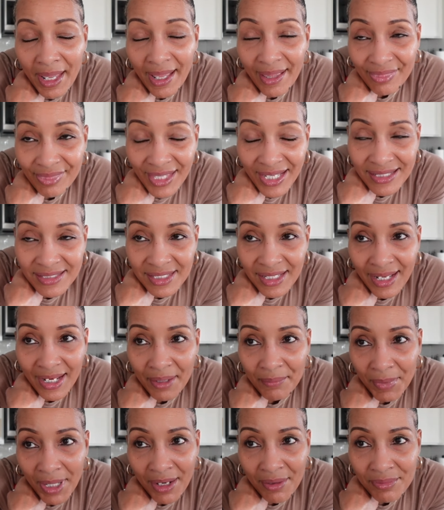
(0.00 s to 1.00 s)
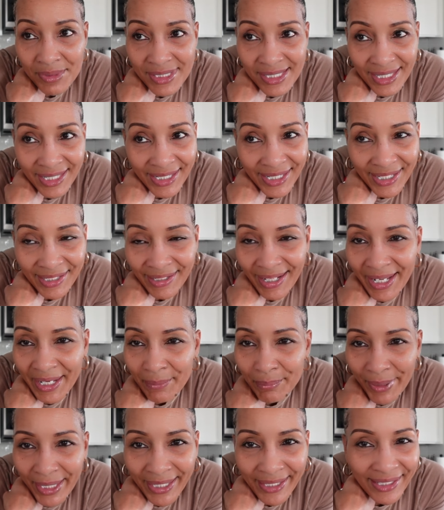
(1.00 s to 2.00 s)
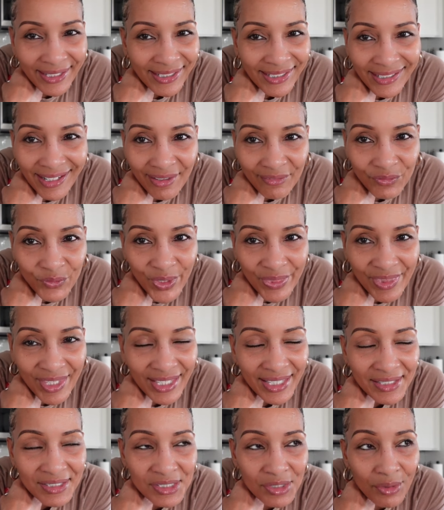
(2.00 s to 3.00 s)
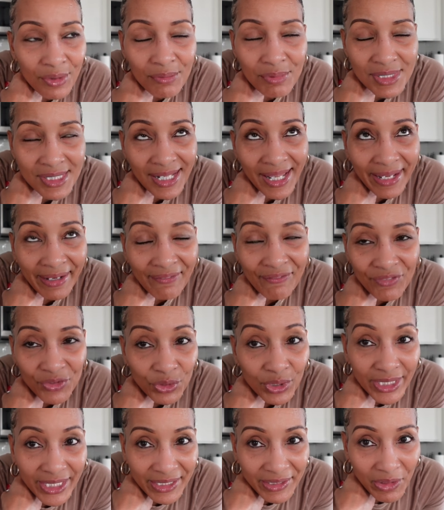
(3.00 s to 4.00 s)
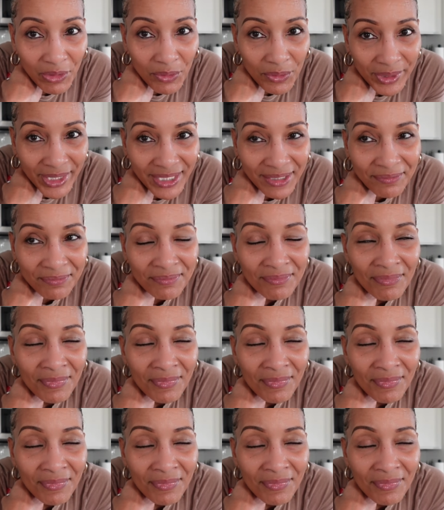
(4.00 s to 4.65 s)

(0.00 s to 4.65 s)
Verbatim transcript: At that time, I was eating like bacon and everything. So it was like fully loaded.